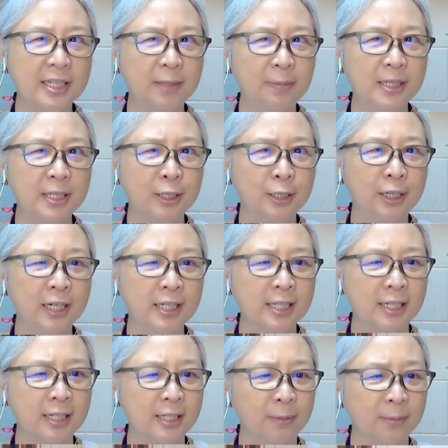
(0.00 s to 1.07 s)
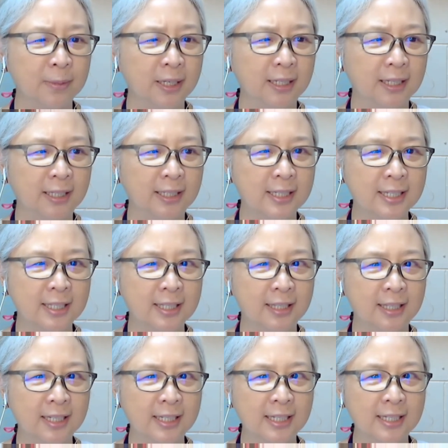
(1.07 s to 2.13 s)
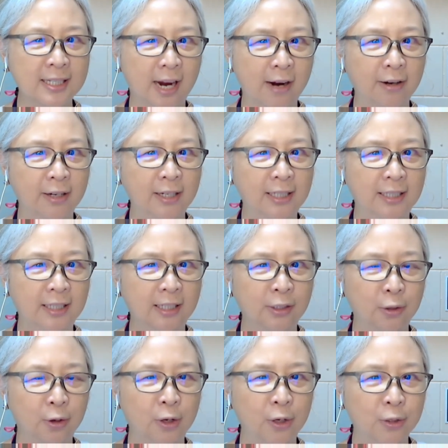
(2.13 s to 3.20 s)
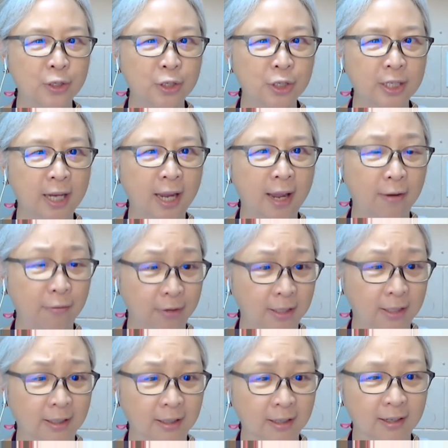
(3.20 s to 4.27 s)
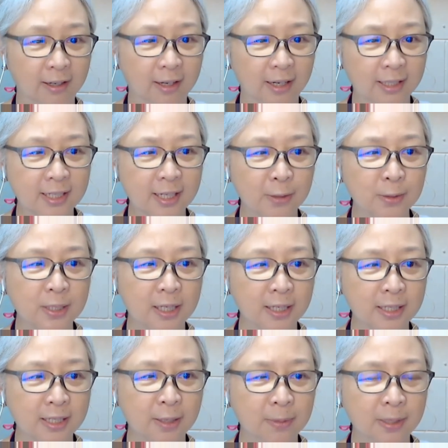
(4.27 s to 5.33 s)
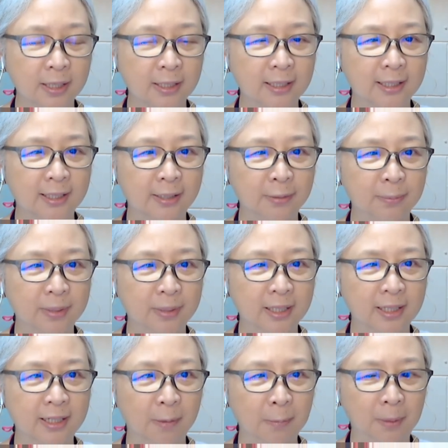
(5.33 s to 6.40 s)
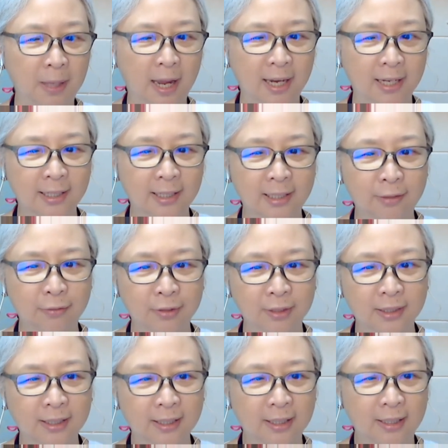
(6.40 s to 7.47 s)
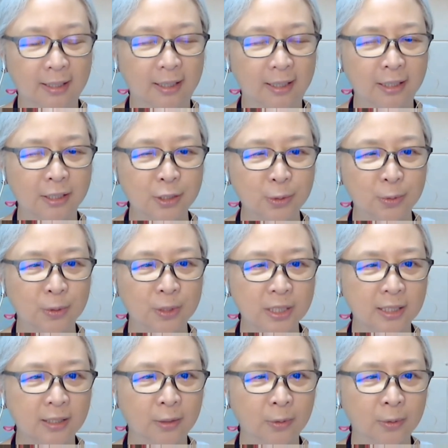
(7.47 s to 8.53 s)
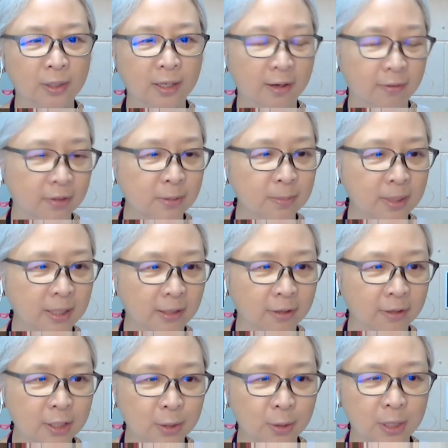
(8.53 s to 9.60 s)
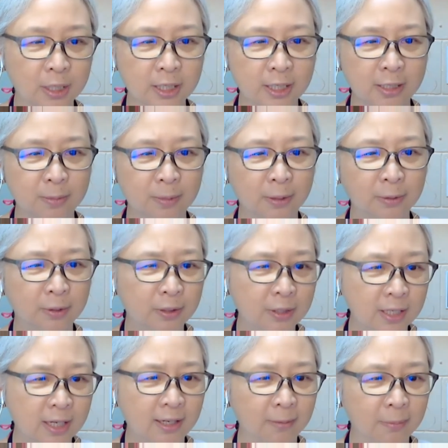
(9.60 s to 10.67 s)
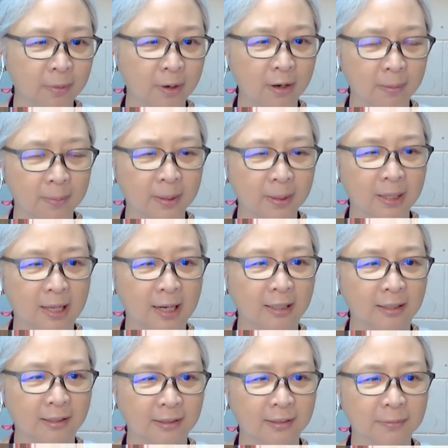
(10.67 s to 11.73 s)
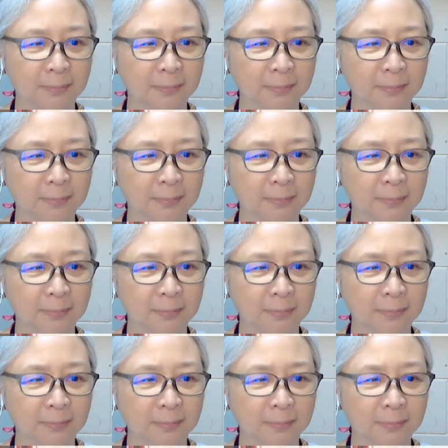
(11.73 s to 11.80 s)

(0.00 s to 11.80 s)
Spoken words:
seamless learning is not something that is necessarily technology heavy. It sounds like something that can be applied even in schools that don't have as many resources. But could you say more about that?